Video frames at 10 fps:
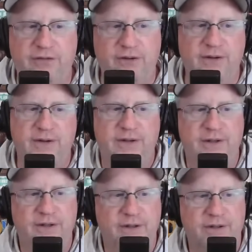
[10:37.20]
Ready?
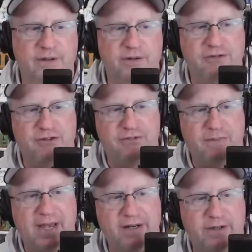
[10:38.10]
You ready for some
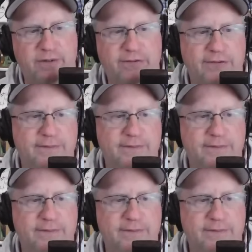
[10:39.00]
bad news?